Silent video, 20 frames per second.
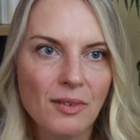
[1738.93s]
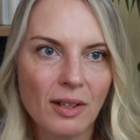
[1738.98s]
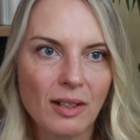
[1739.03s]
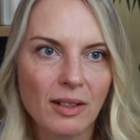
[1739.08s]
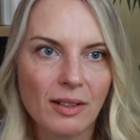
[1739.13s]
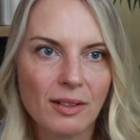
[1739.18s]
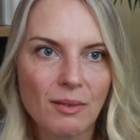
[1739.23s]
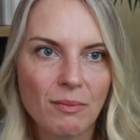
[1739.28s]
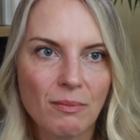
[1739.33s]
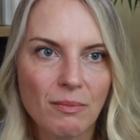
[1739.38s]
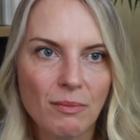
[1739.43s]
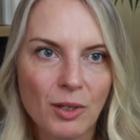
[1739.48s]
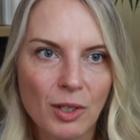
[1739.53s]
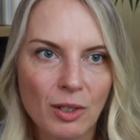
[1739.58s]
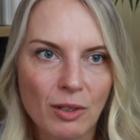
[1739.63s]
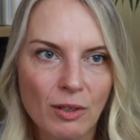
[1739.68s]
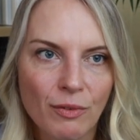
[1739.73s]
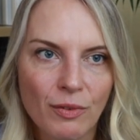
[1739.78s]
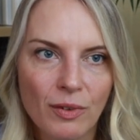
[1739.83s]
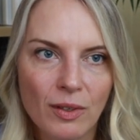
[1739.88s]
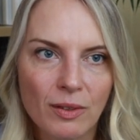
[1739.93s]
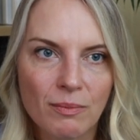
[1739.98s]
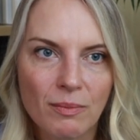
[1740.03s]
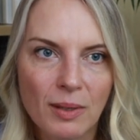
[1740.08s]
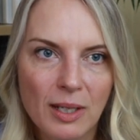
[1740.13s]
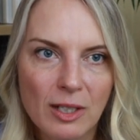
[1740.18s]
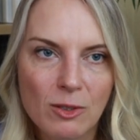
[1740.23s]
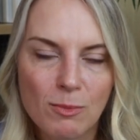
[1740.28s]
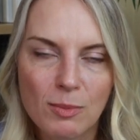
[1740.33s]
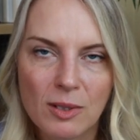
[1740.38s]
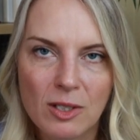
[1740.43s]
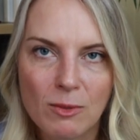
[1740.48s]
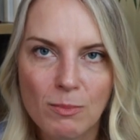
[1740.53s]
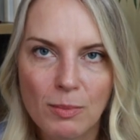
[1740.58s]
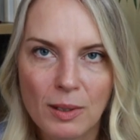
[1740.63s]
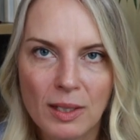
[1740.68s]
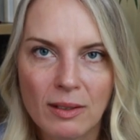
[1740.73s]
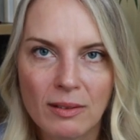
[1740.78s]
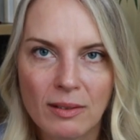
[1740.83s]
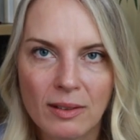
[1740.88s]
Uh, you know, if her husband's
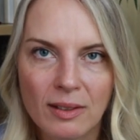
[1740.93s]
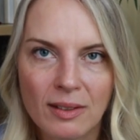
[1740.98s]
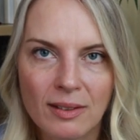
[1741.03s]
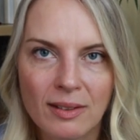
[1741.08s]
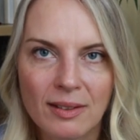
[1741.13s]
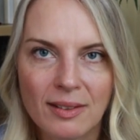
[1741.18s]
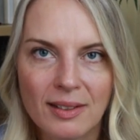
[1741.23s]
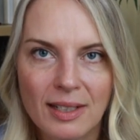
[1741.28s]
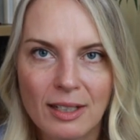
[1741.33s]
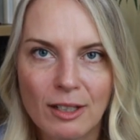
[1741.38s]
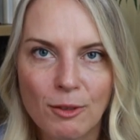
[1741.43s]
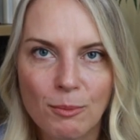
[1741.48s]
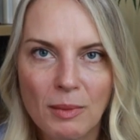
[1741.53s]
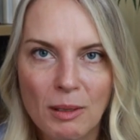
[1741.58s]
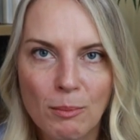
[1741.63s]
been in, the, in, the,